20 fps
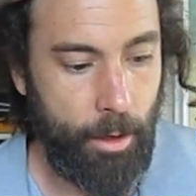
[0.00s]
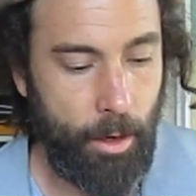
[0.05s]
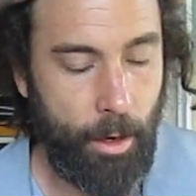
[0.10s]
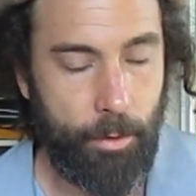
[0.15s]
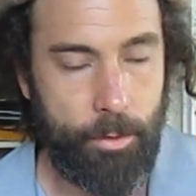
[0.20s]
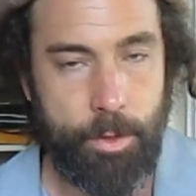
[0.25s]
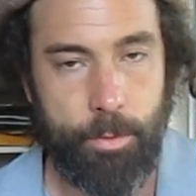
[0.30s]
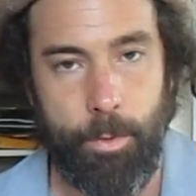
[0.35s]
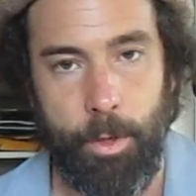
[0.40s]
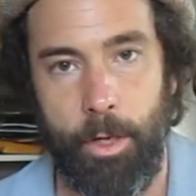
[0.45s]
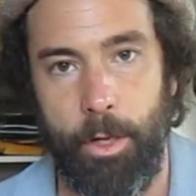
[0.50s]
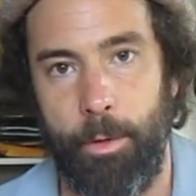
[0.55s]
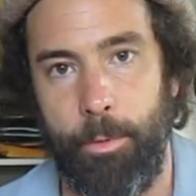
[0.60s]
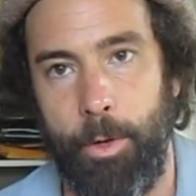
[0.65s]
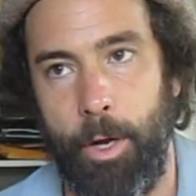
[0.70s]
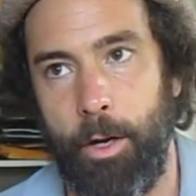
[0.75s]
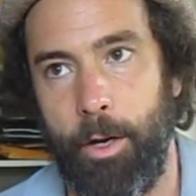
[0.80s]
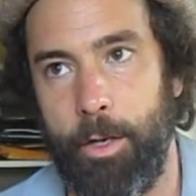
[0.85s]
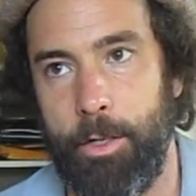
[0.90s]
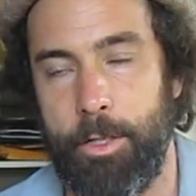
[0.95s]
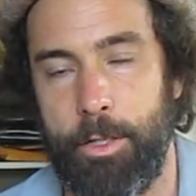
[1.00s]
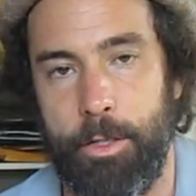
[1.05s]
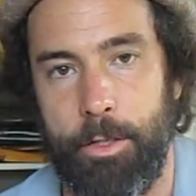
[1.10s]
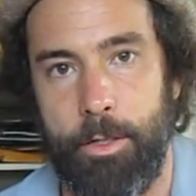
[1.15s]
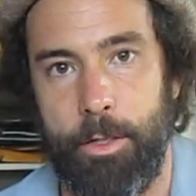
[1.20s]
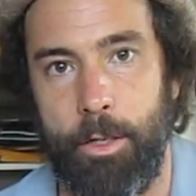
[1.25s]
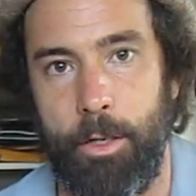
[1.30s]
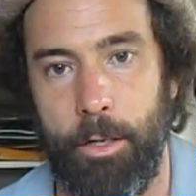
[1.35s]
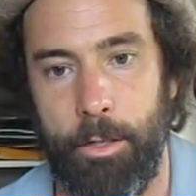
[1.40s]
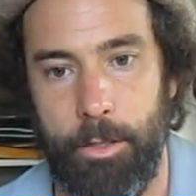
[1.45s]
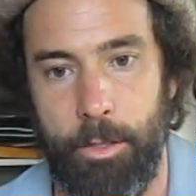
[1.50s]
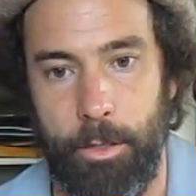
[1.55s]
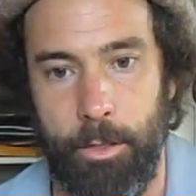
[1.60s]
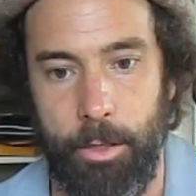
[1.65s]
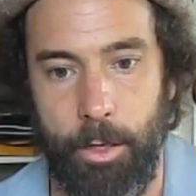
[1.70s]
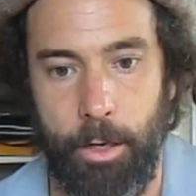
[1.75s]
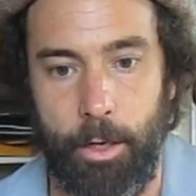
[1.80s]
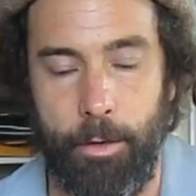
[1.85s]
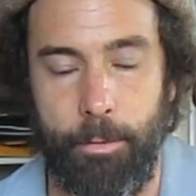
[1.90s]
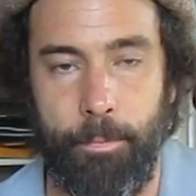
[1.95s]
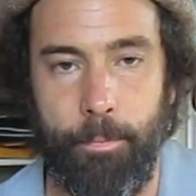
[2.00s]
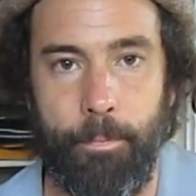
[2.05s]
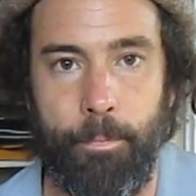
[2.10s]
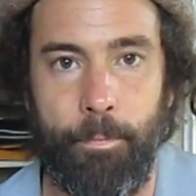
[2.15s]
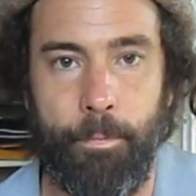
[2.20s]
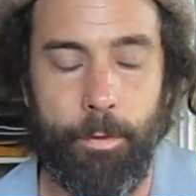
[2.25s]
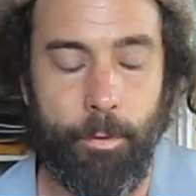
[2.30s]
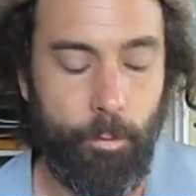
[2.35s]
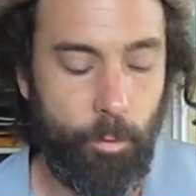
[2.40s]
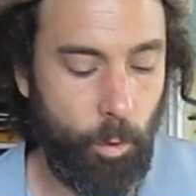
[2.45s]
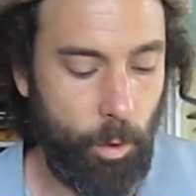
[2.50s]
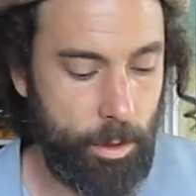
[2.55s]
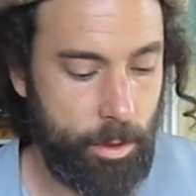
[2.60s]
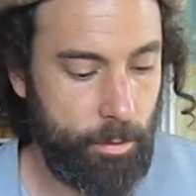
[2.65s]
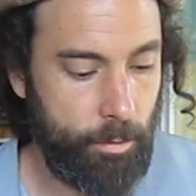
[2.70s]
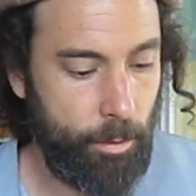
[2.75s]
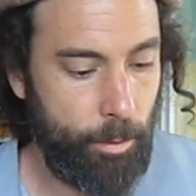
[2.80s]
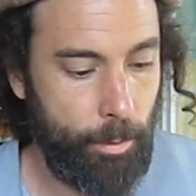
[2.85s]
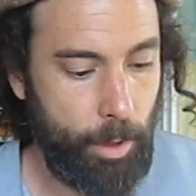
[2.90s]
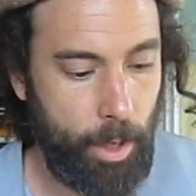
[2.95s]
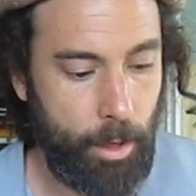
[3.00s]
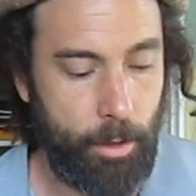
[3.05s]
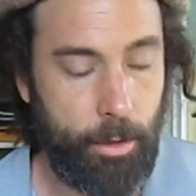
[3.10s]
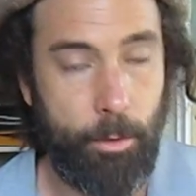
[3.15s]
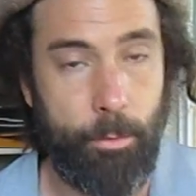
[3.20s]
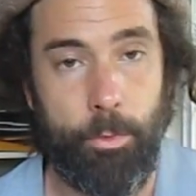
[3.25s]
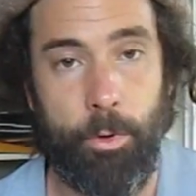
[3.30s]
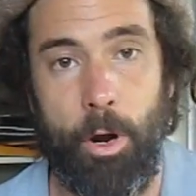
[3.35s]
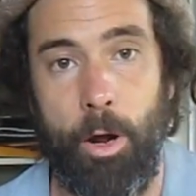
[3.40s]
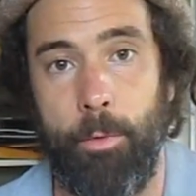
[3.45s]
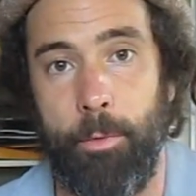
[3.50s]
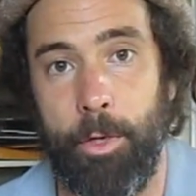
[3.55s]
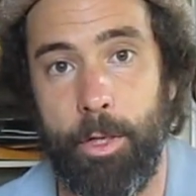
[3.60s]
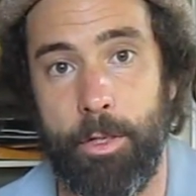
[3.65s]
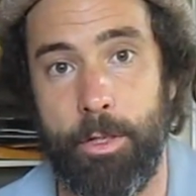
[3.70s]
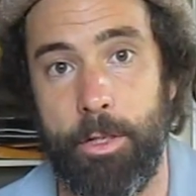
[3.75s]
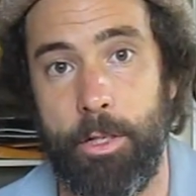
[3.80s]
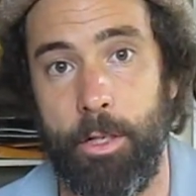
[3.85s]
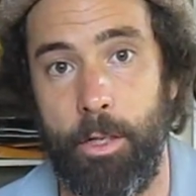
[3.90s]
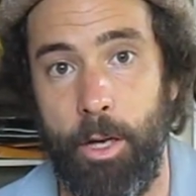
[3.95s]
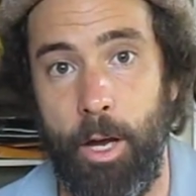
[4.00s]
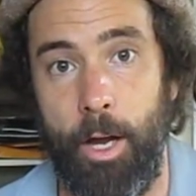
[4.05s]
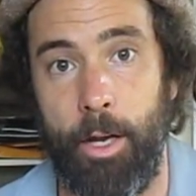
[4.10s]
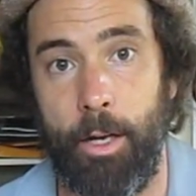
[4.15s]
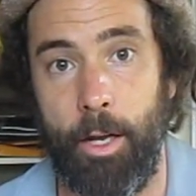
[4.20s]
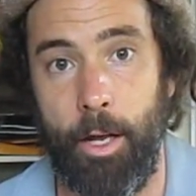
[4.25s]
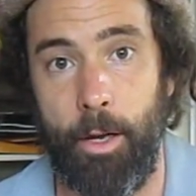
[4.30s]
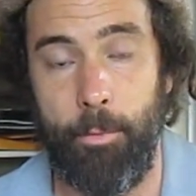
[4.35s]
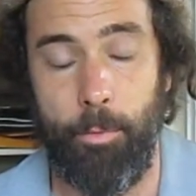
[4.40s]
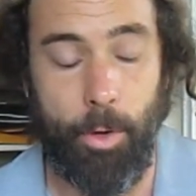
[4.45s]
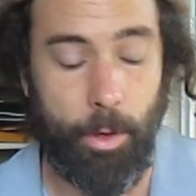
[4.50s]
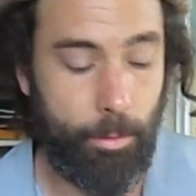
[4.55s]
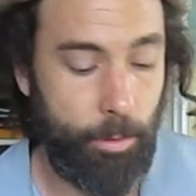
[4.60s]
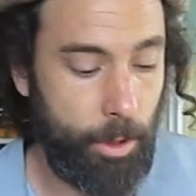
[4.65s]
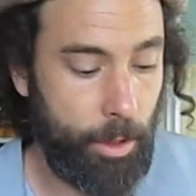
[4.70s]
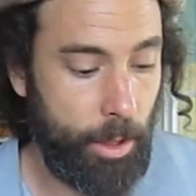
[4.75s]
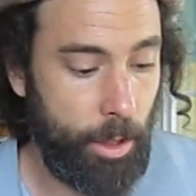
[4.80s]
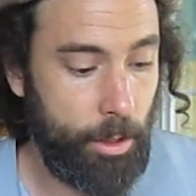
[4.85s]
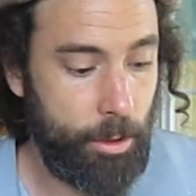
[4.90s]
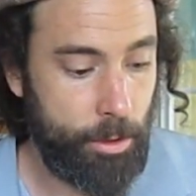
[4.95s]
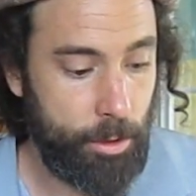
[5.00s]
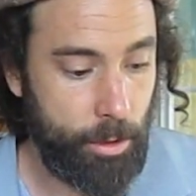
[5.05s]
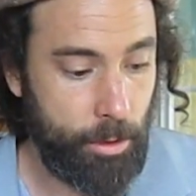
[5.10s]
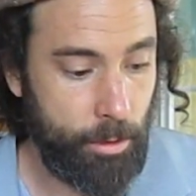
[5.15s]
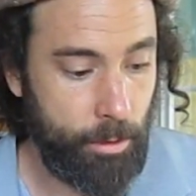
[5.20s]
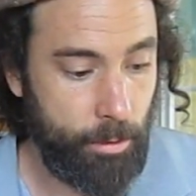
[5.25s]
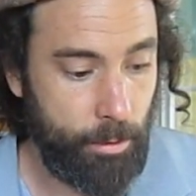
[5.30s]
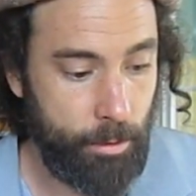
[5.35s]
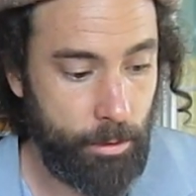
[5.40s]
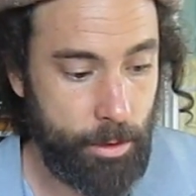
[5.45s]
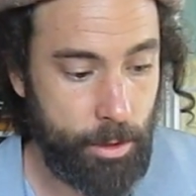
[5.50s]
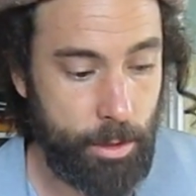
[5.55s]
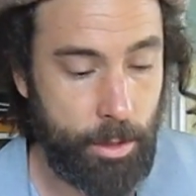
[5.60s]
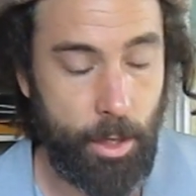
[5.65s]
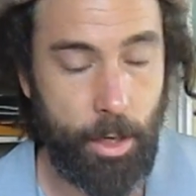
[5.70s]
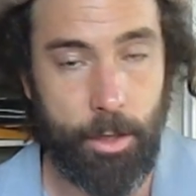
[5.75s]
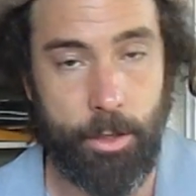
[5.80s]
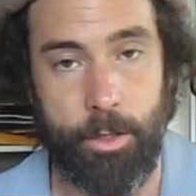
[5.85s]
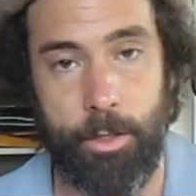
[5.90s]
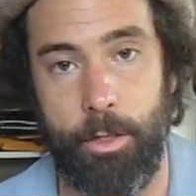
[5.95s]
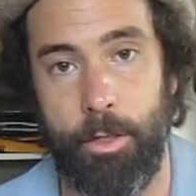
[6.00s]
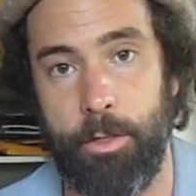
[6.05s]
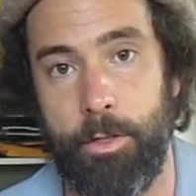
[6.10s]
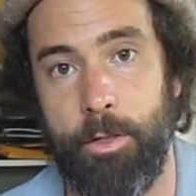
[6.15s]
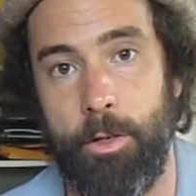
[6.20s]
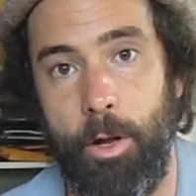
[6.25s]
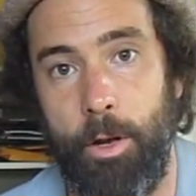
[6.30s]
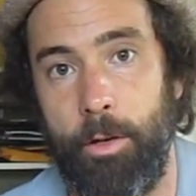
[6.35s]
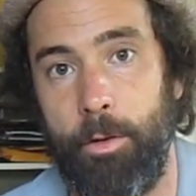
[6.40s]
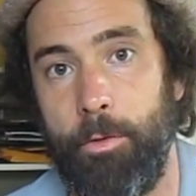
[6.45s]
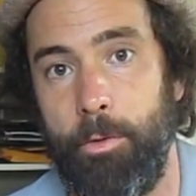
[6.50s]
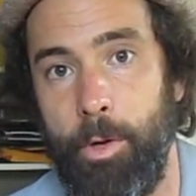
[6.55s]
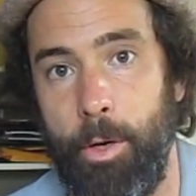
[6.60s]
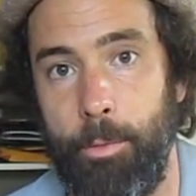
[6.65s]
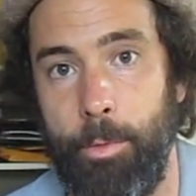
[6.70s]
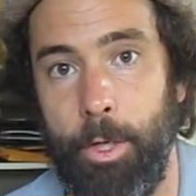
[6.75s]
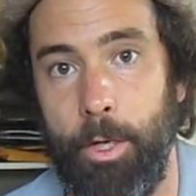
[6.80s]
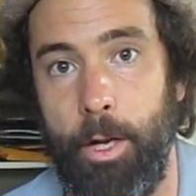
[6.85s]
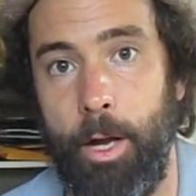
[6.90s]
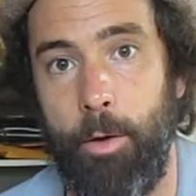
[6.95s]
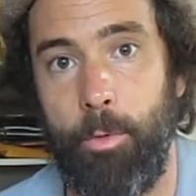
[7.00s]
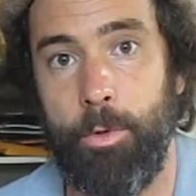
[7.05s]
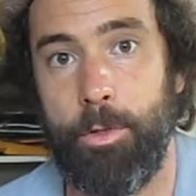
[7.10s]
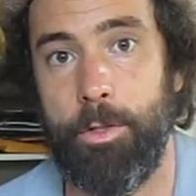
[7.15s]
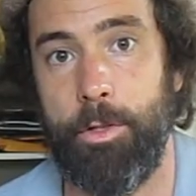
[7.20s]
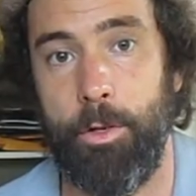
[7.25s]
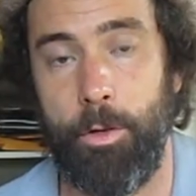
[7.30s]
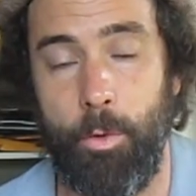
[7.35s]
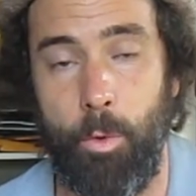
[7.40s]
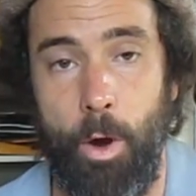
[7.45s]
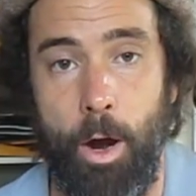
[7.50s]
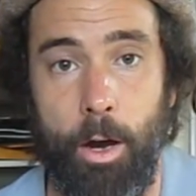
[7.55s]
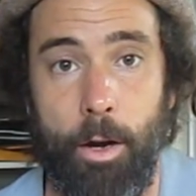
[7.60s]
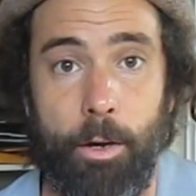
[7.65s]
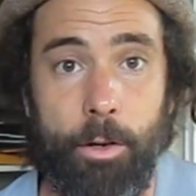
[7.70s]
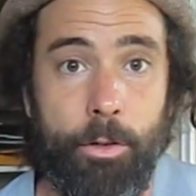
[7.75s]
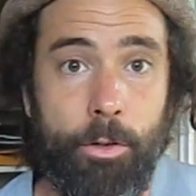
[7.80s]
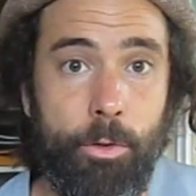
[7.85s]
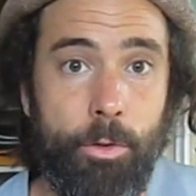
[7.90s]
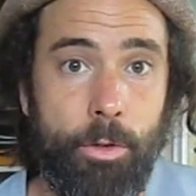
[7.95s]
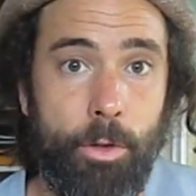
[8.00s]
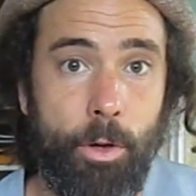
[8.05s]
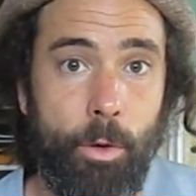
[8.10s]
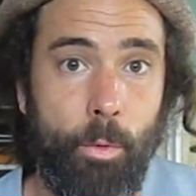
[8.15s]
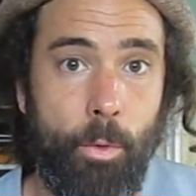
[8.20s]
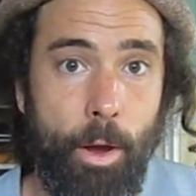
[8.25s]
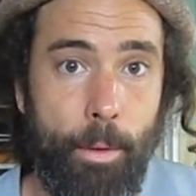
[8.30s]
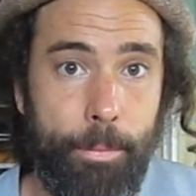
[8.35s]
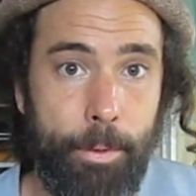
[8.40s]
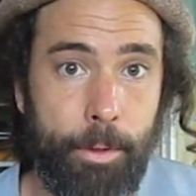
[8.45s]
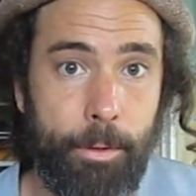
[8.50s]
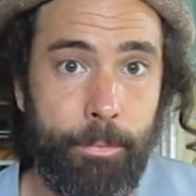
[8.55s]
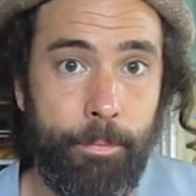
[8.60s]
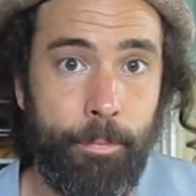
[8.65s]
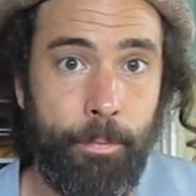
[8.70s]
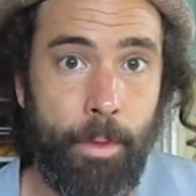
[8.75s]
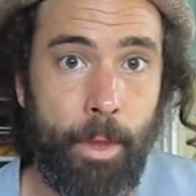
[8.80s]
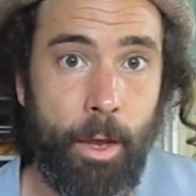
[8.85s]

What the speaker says: I'm speaking about ISIS again today. Voice of America, prominent CIA publication, states that Saudi Arabia now wants to acquire a nuclear weapon.